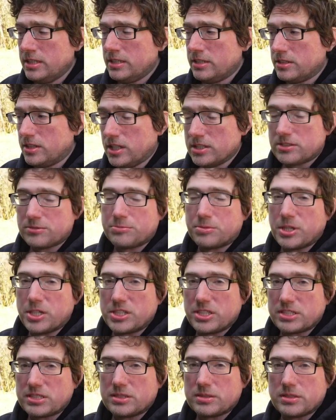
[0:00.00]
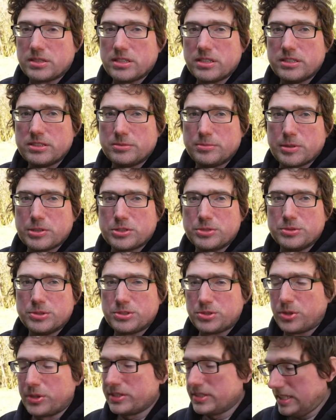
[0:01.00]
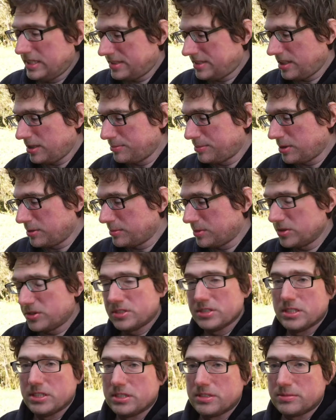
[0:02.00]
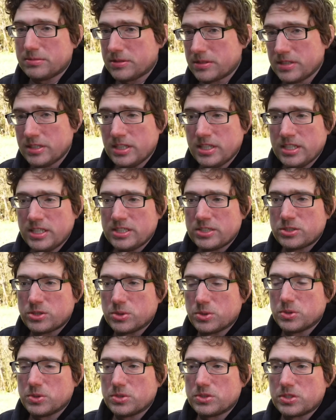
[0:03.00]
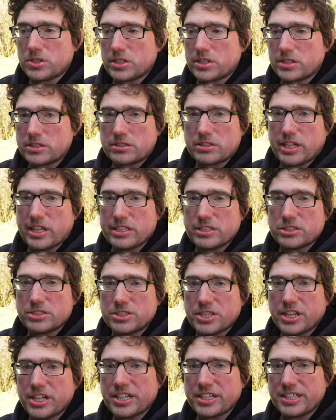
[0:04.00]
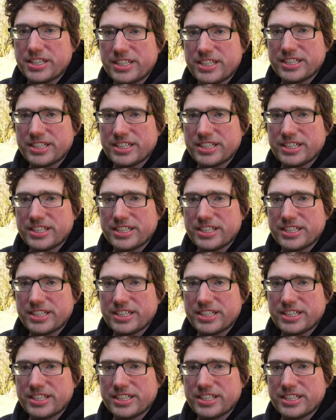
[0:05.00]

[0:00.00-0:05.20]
lots of projects, especially restoring that sailboat, most of these tools are kind of shot.